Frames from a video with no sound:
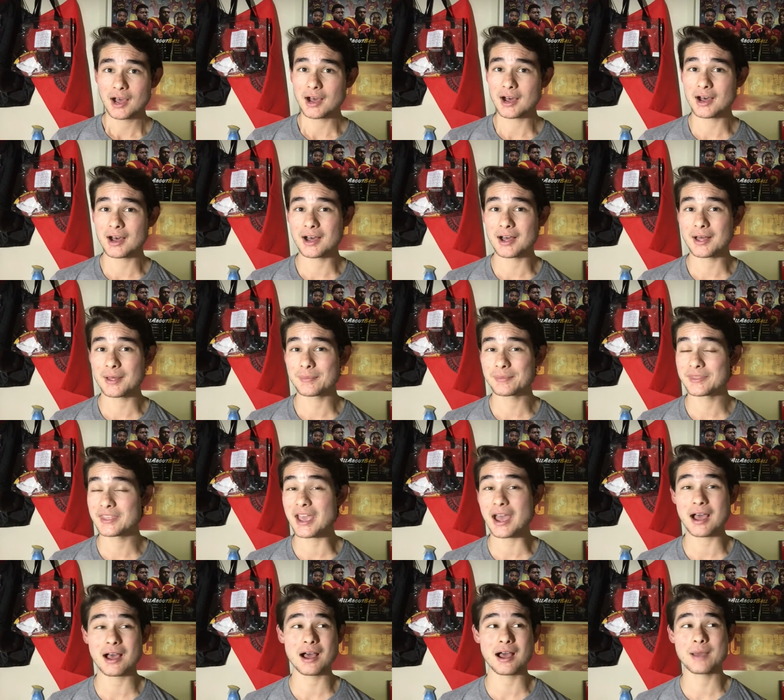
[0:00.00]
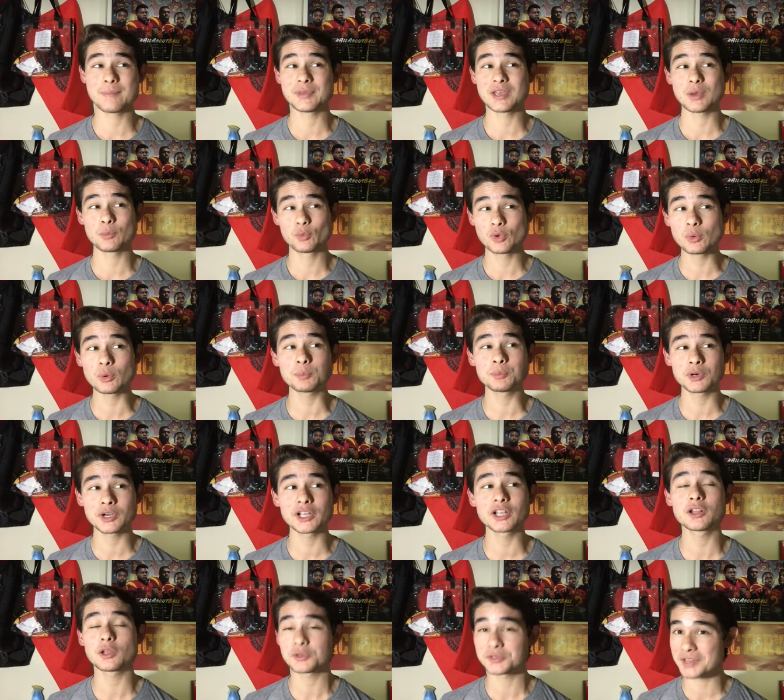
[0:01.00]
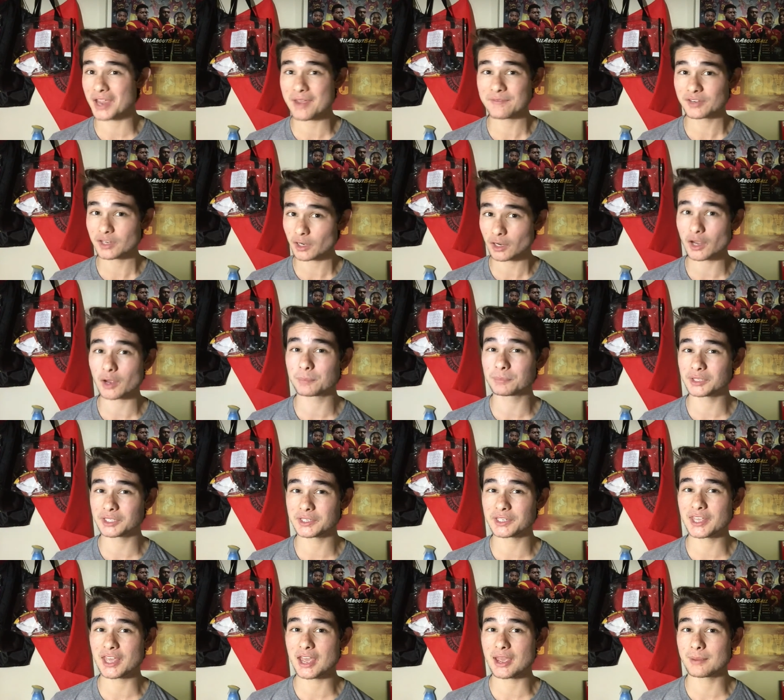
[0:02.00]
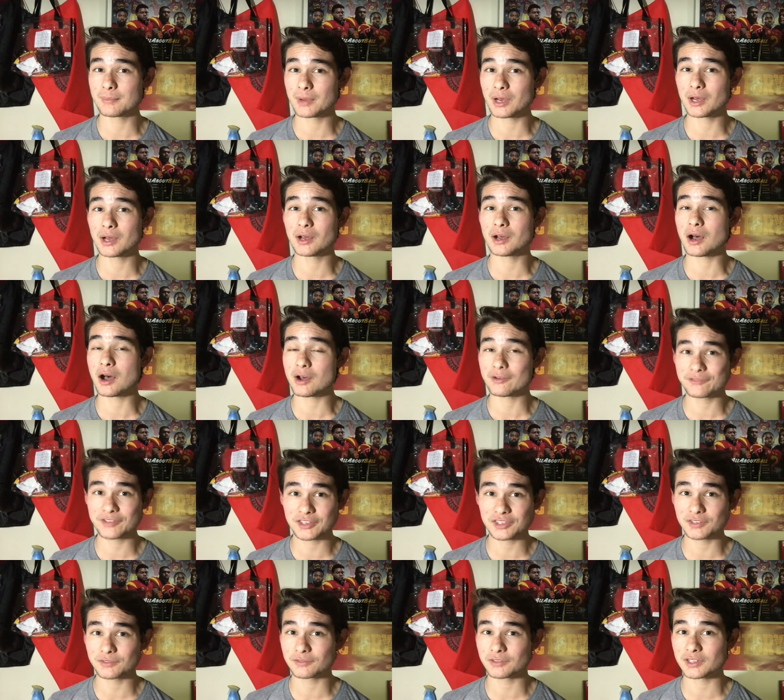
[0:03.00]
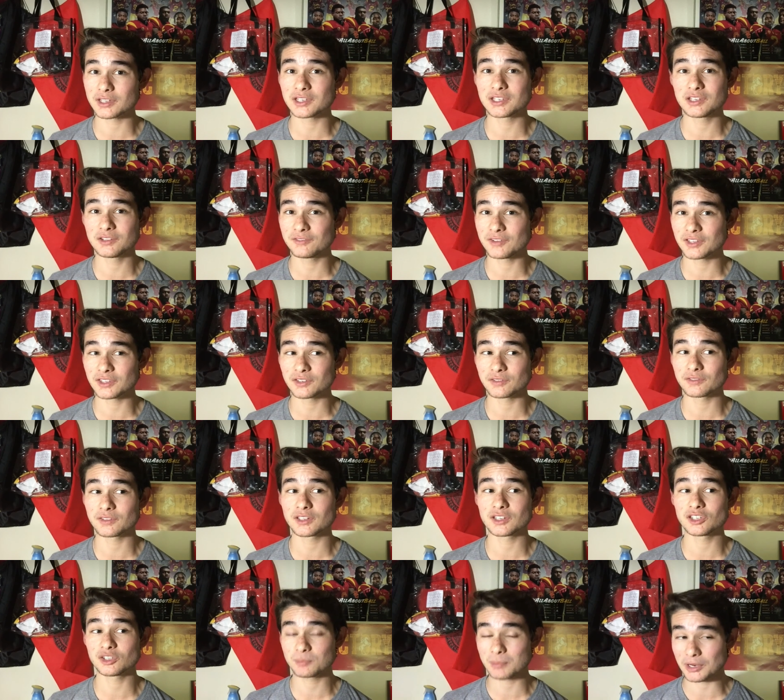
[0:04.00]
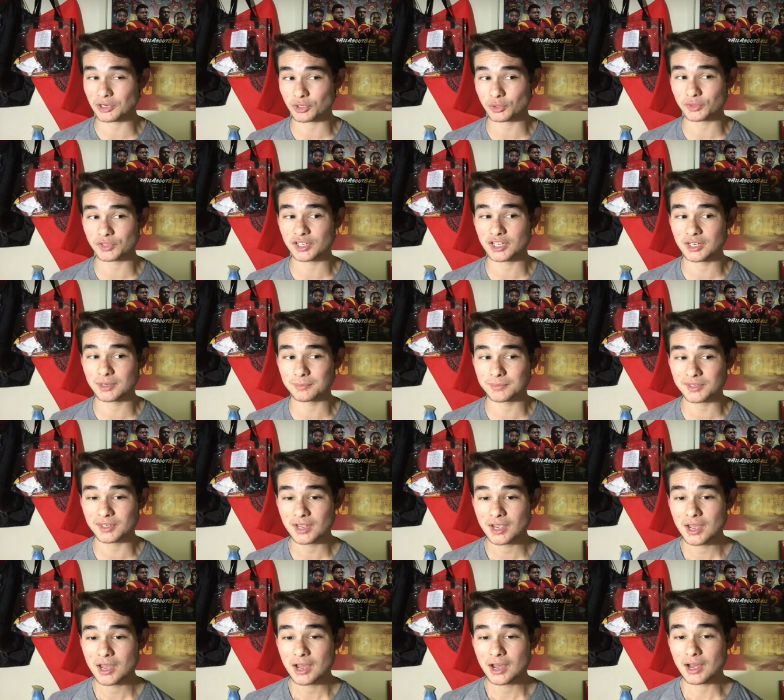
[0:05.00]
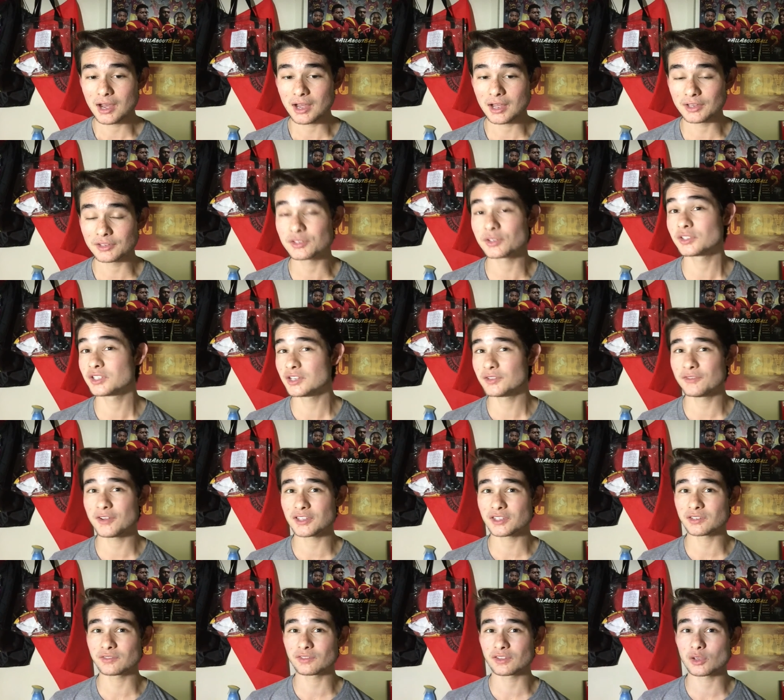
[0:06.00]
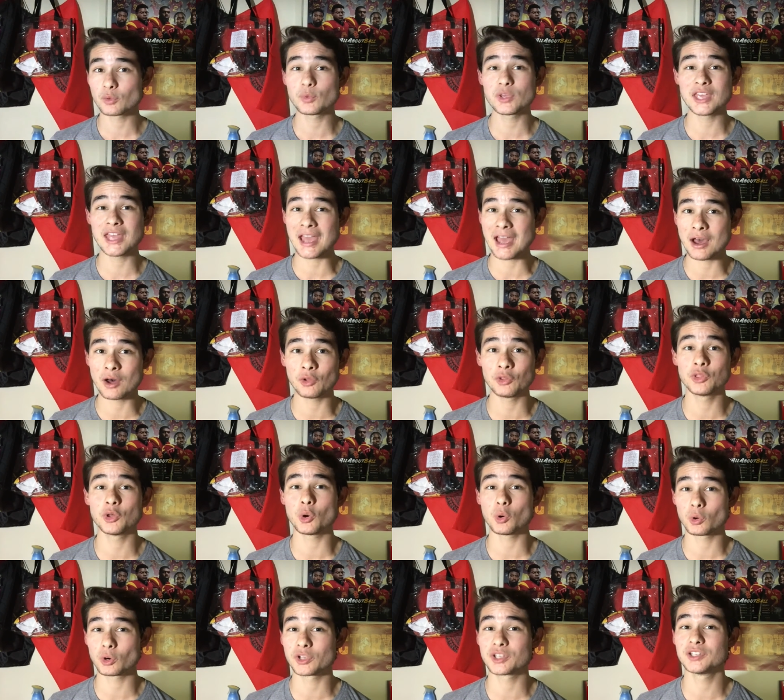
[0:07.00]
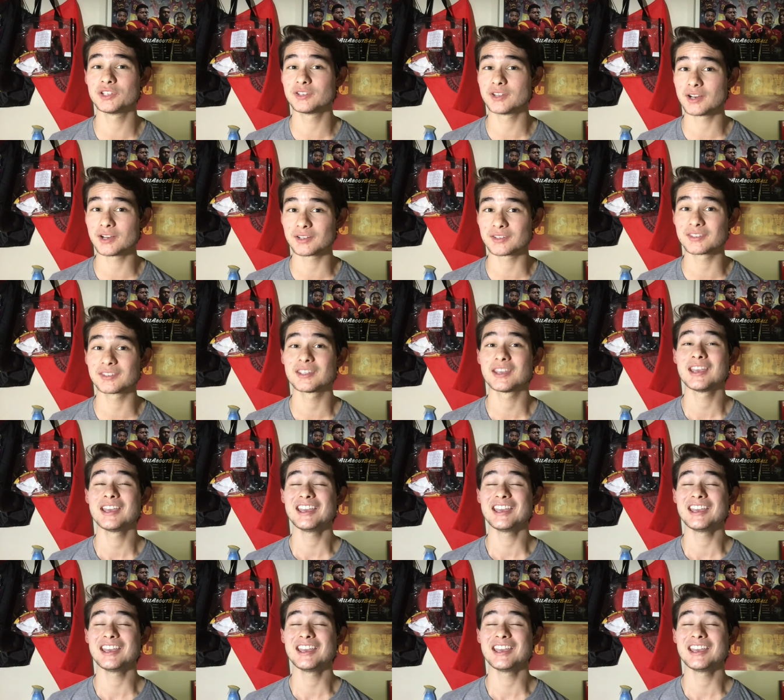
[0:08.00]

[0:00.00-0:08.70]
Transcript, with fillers: Um, yeah, I mean, we were pretty close to having a complete game, uh, offensively, defensively, special teams. Uh, so defensively, we held the Oregon Ducks